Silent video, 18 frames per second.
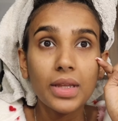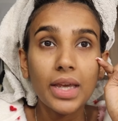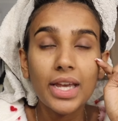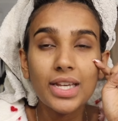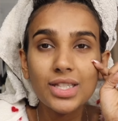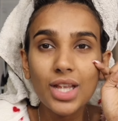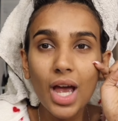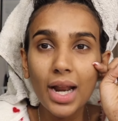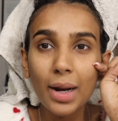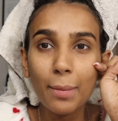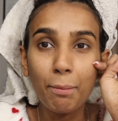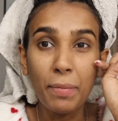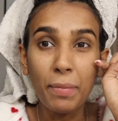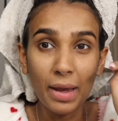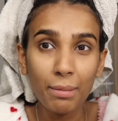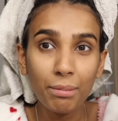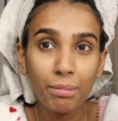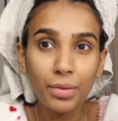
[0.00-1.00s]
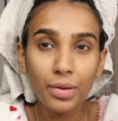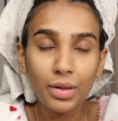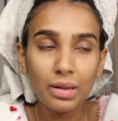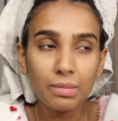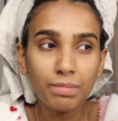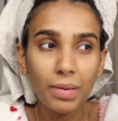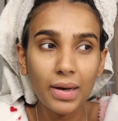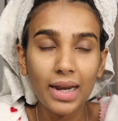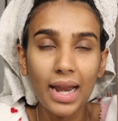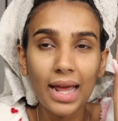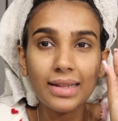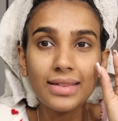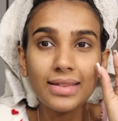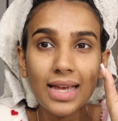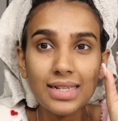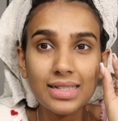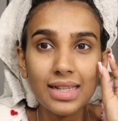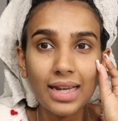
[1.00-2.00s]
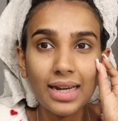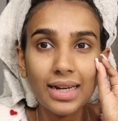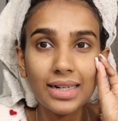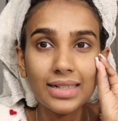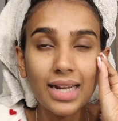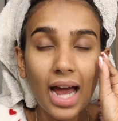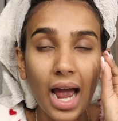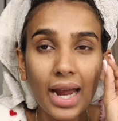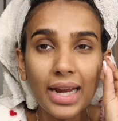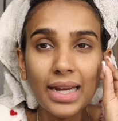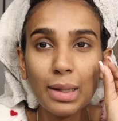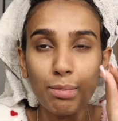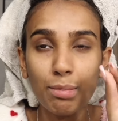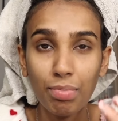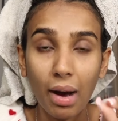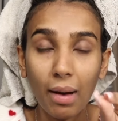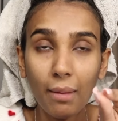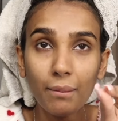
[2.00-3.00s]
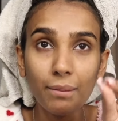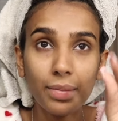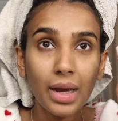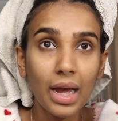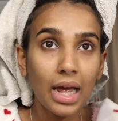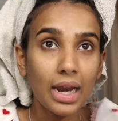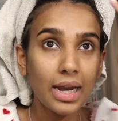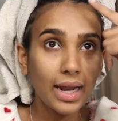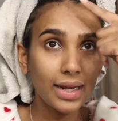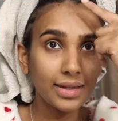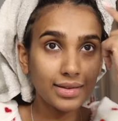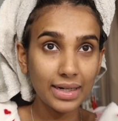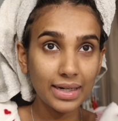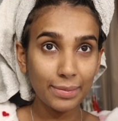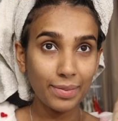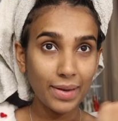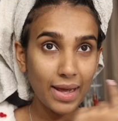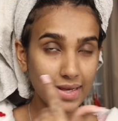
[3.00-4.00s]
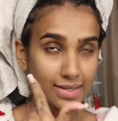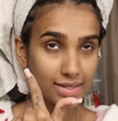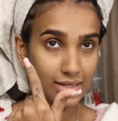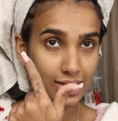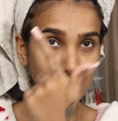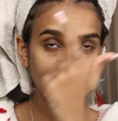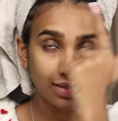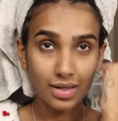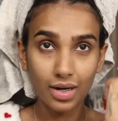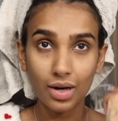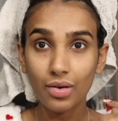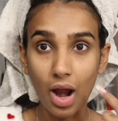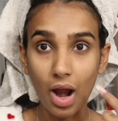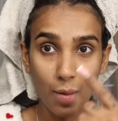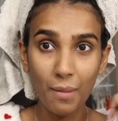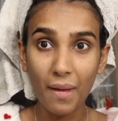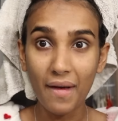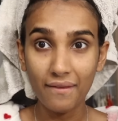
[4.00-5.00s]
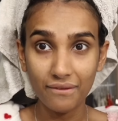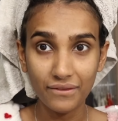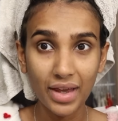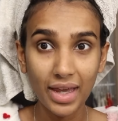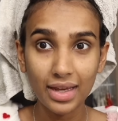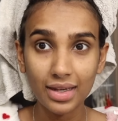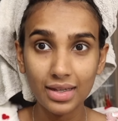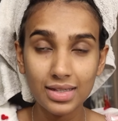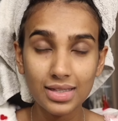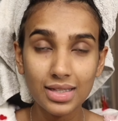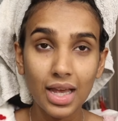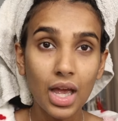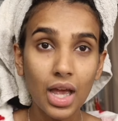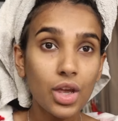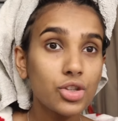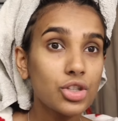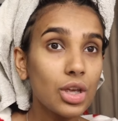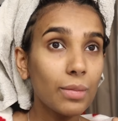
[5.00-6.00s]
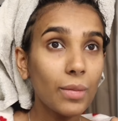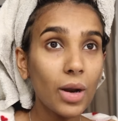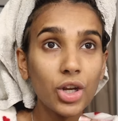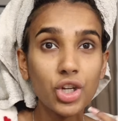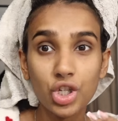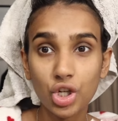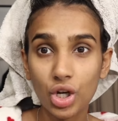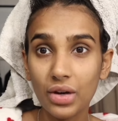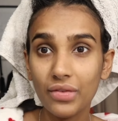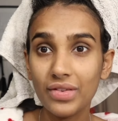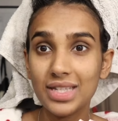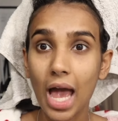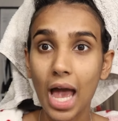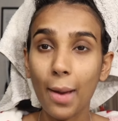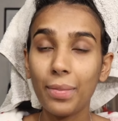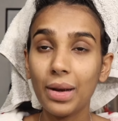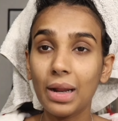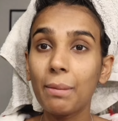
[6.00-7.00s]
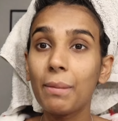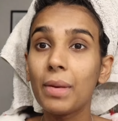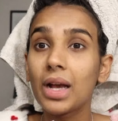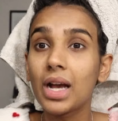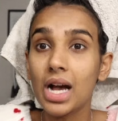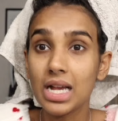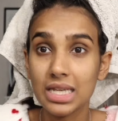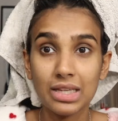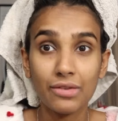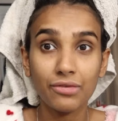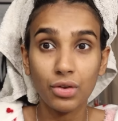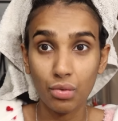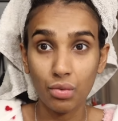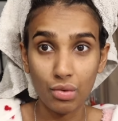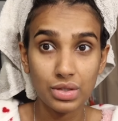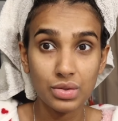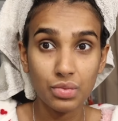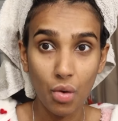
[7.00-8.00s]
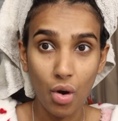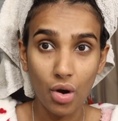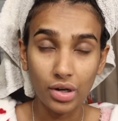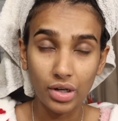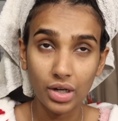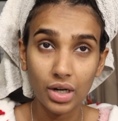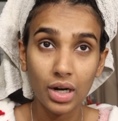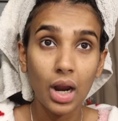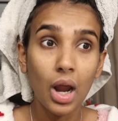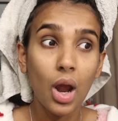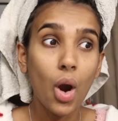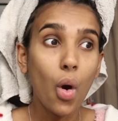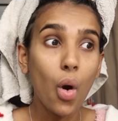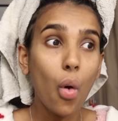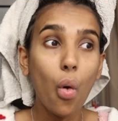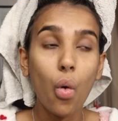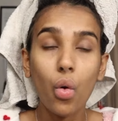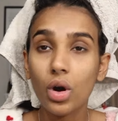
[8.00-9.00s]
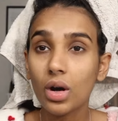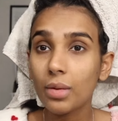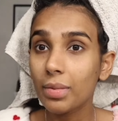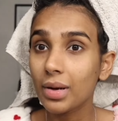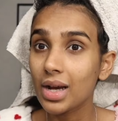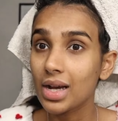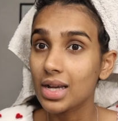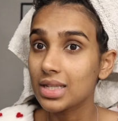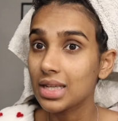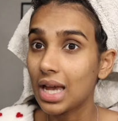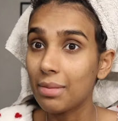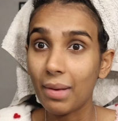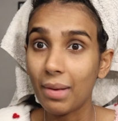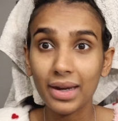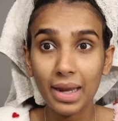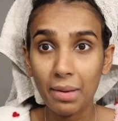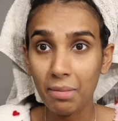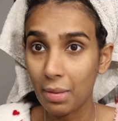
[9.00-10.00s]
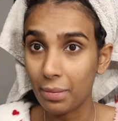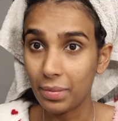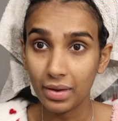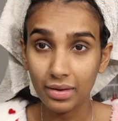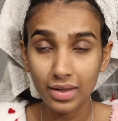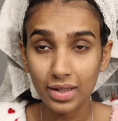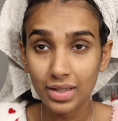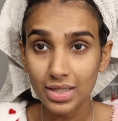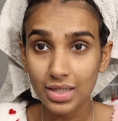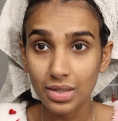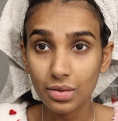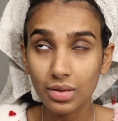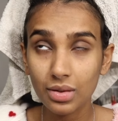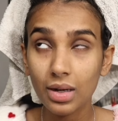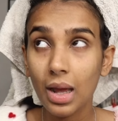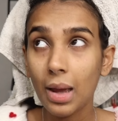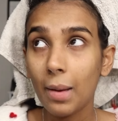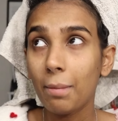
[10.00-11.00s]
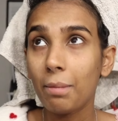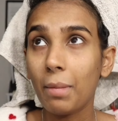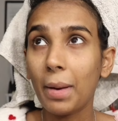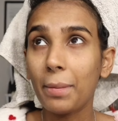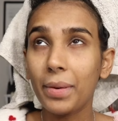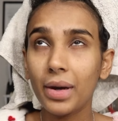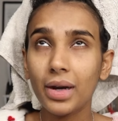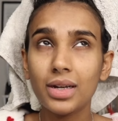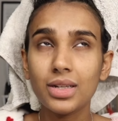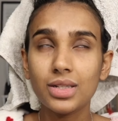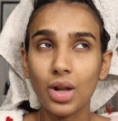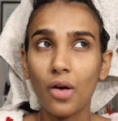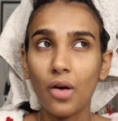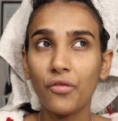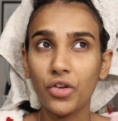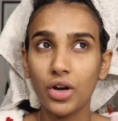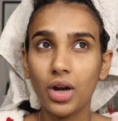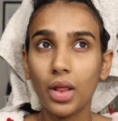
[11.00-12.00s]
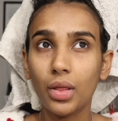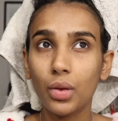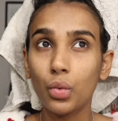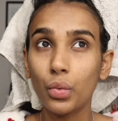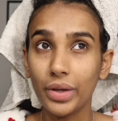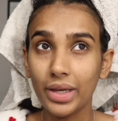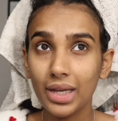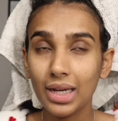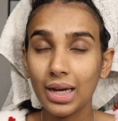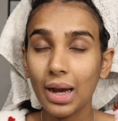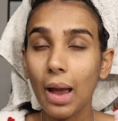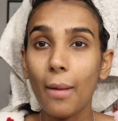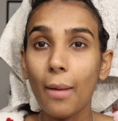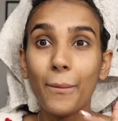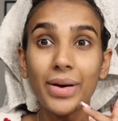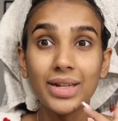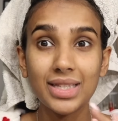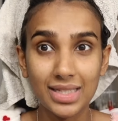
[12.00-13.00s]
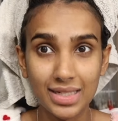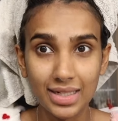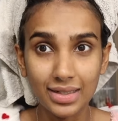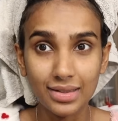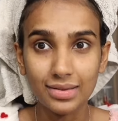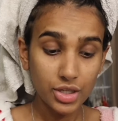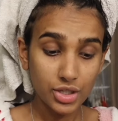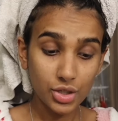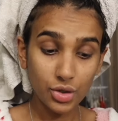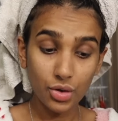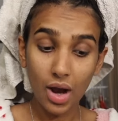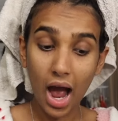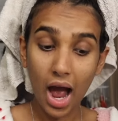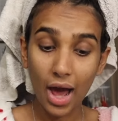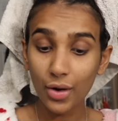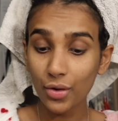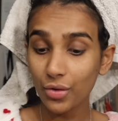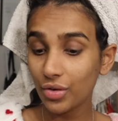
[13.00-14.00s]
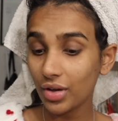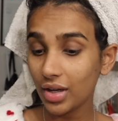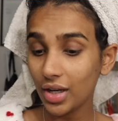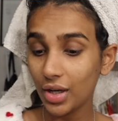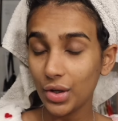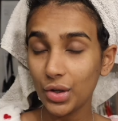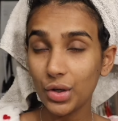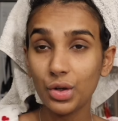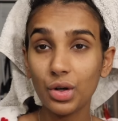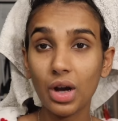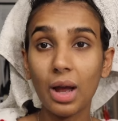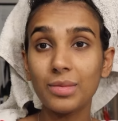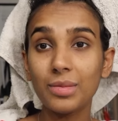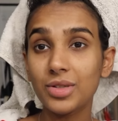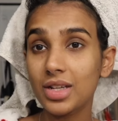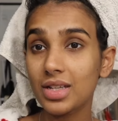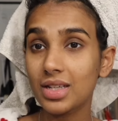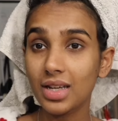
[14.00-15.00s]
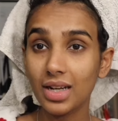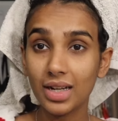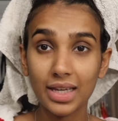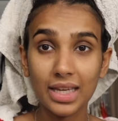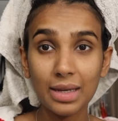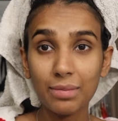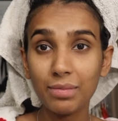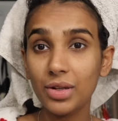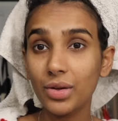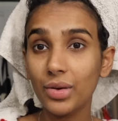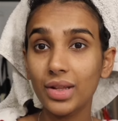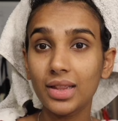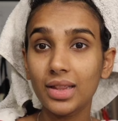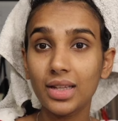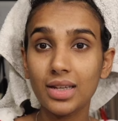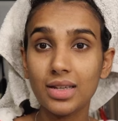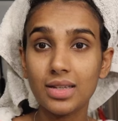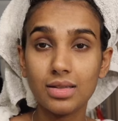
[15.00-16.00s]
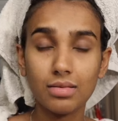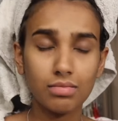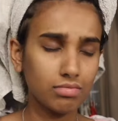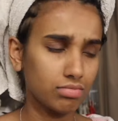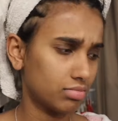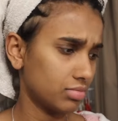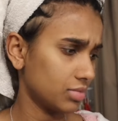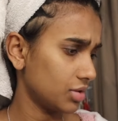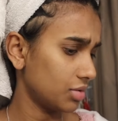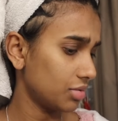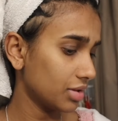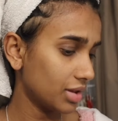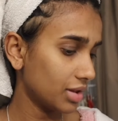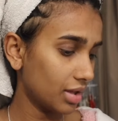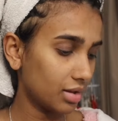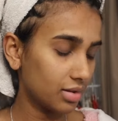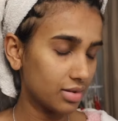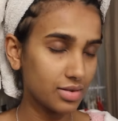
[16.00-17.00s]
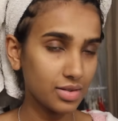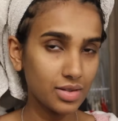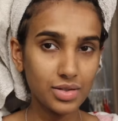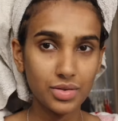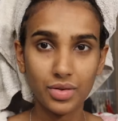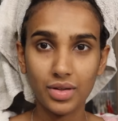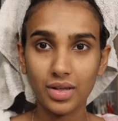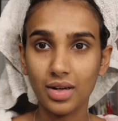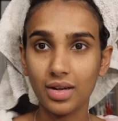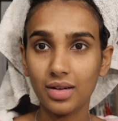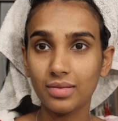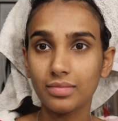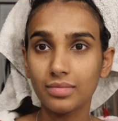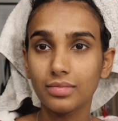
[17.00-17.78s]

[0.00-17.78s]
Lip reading: It's not a pimple, but like there's like a tiny bump, like three places around my face. So I'm not sure if it's happening because of the rose water or because I might get my period soon. My period is not for another week, but still. So I don't really know. I'm just gonna keep doing this. What the hell is this doing here?